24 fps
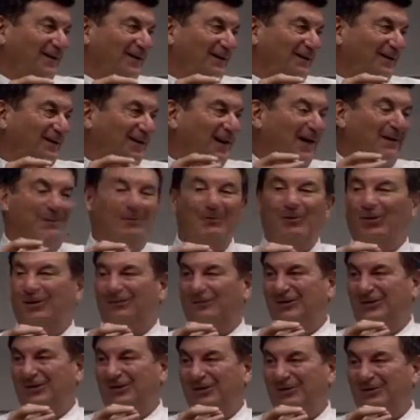You got to be part of
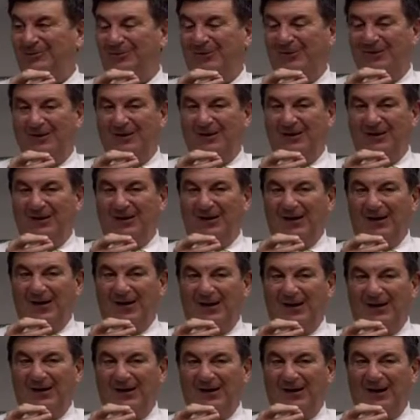a team,
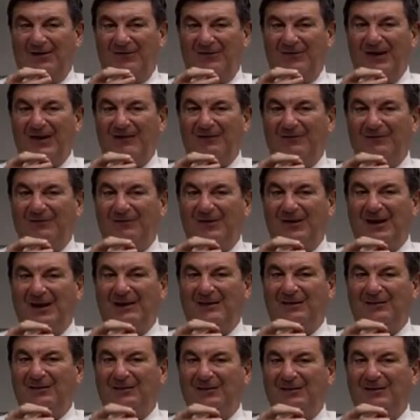and and that that